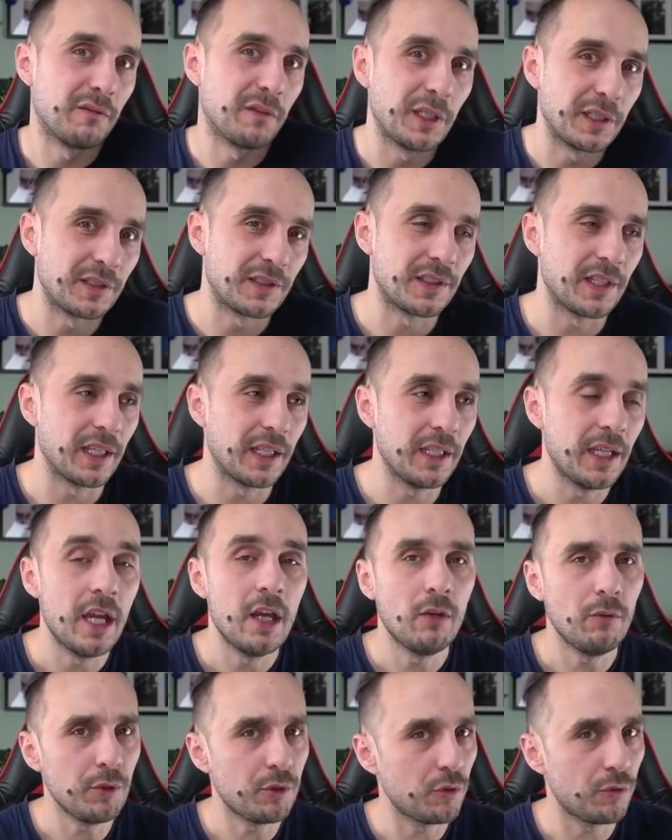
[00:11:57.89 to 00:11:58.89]
let's say,
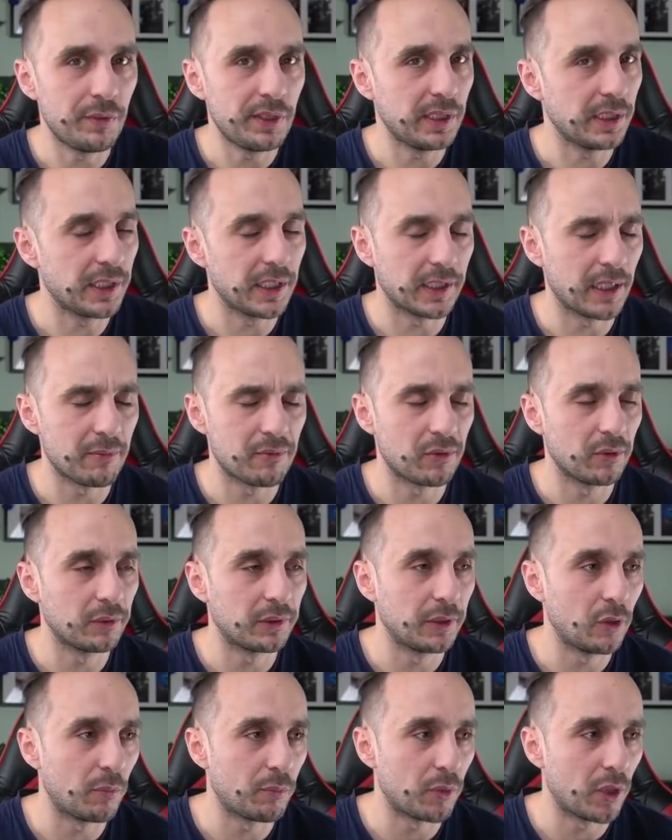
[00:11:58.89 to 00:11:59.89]
which you will get absolutely
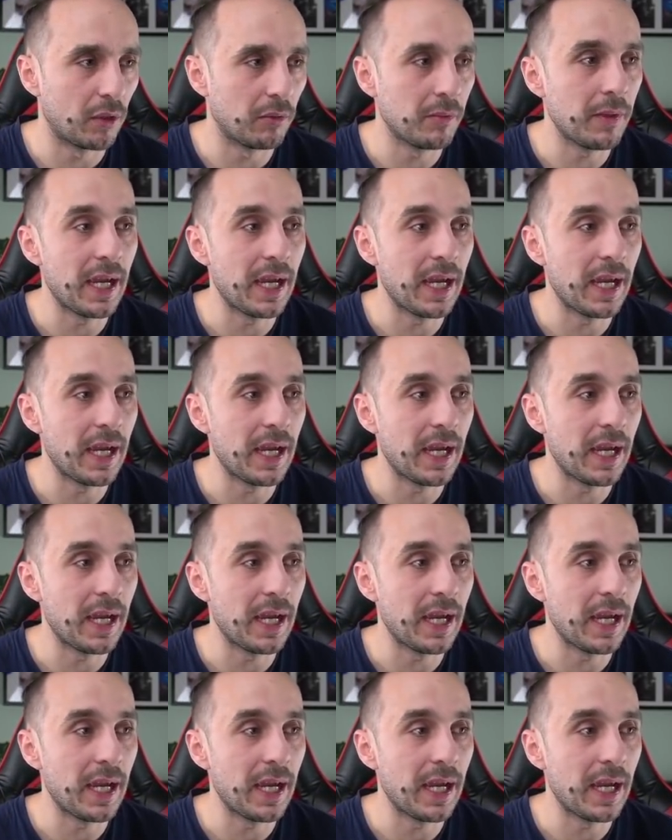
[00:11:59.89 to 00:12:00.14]
no problem.